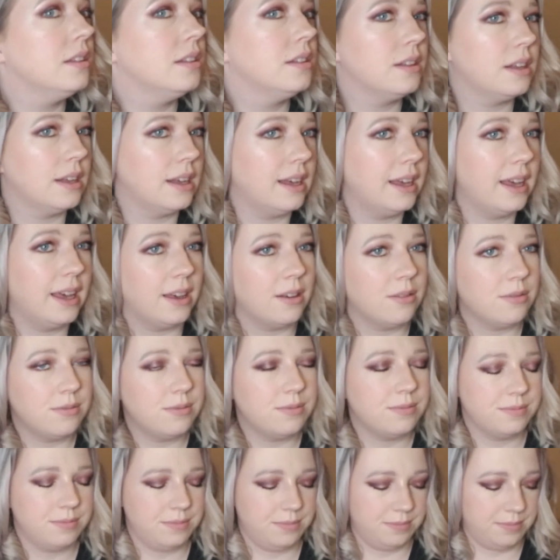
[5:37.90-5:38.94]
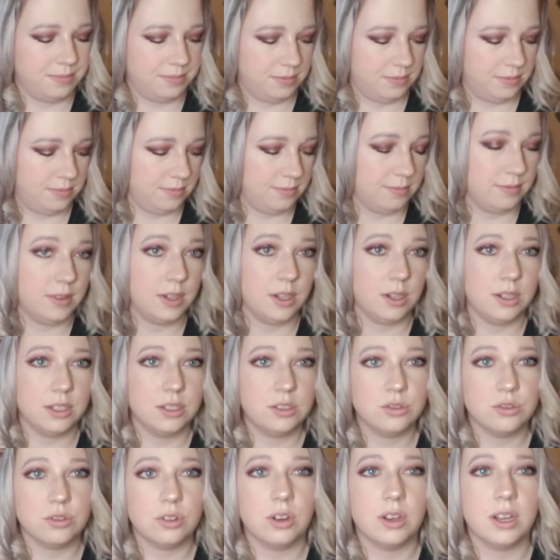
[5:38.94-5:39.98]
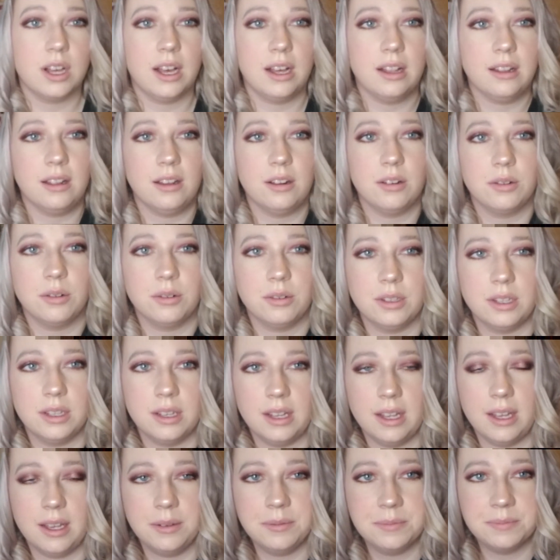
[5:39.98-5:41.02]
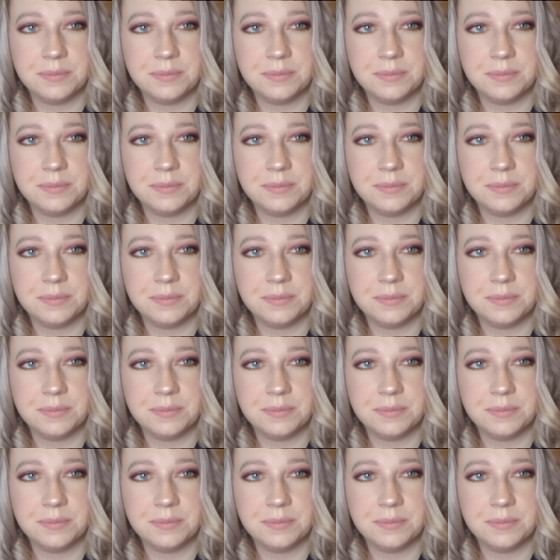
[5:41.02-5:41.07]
I have very strong highlighter on today.